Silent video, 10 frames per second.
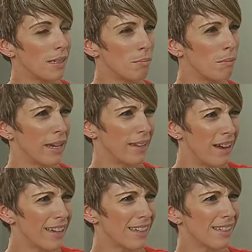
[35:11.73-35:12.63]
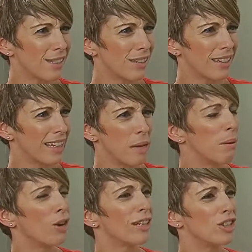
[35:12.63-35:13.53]
my youngest can
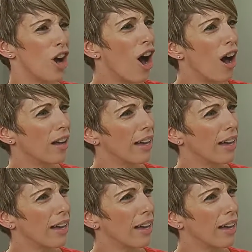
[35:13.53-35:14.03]
barely talk.